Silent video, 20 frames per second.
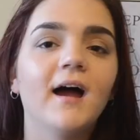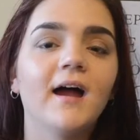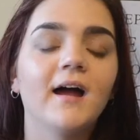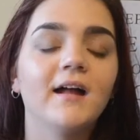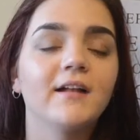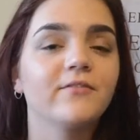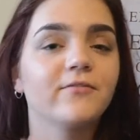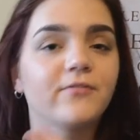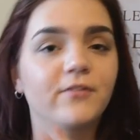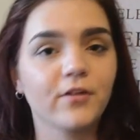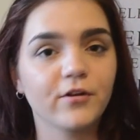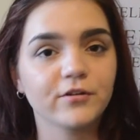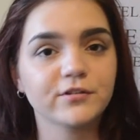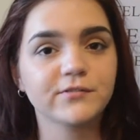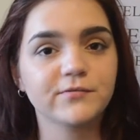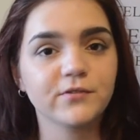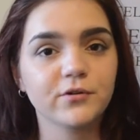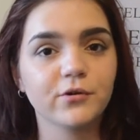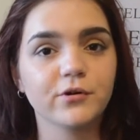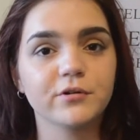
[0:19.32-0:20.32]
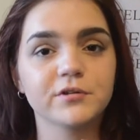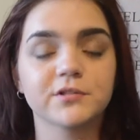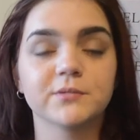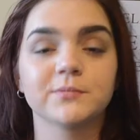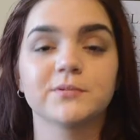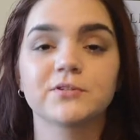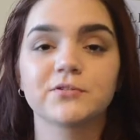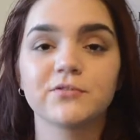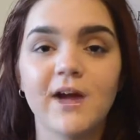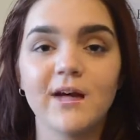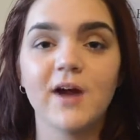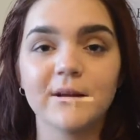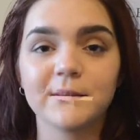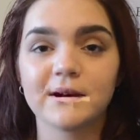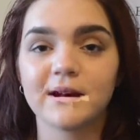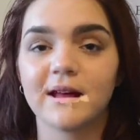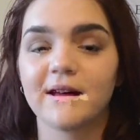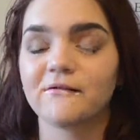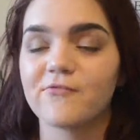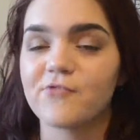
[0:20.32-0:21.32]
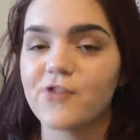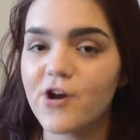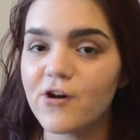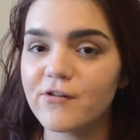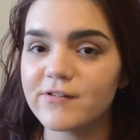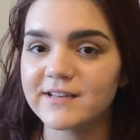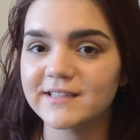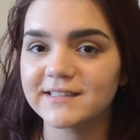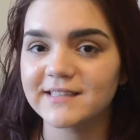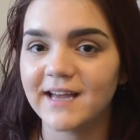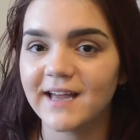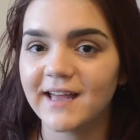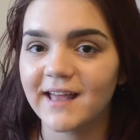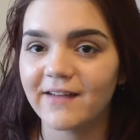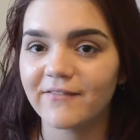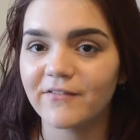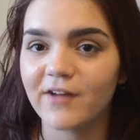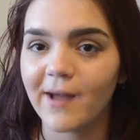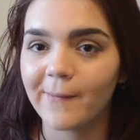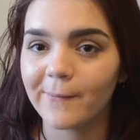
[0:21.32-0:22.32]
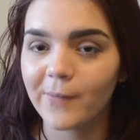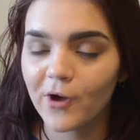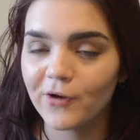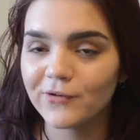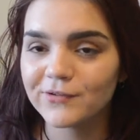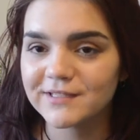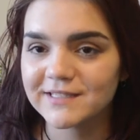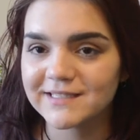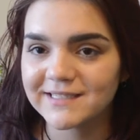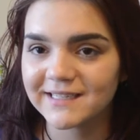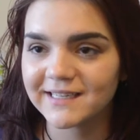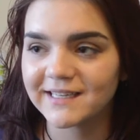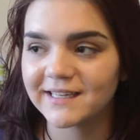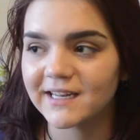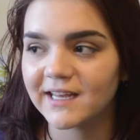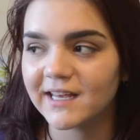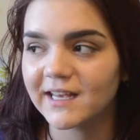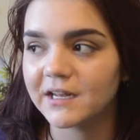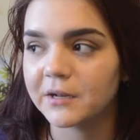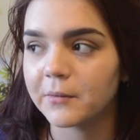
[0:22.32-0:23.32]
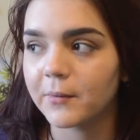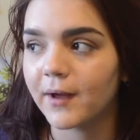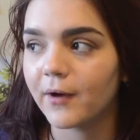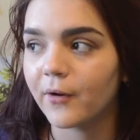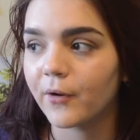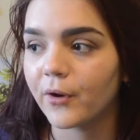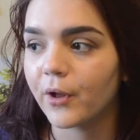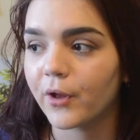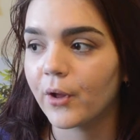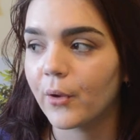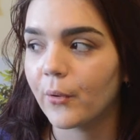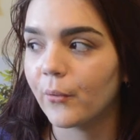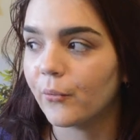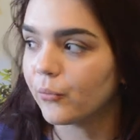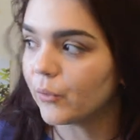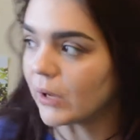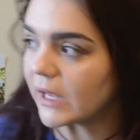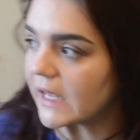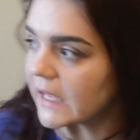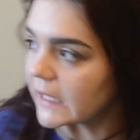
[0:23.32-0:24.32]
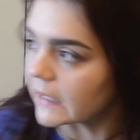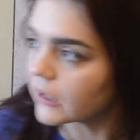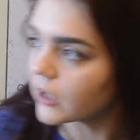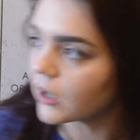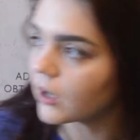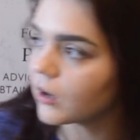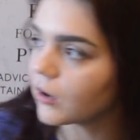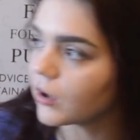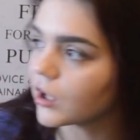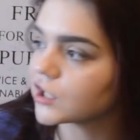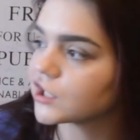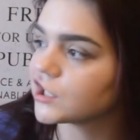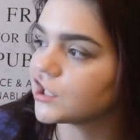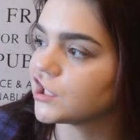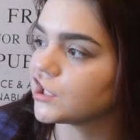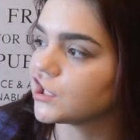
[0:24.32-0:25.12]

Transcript: And for those of you who are subscribed and have noticed I have not posted in about a week or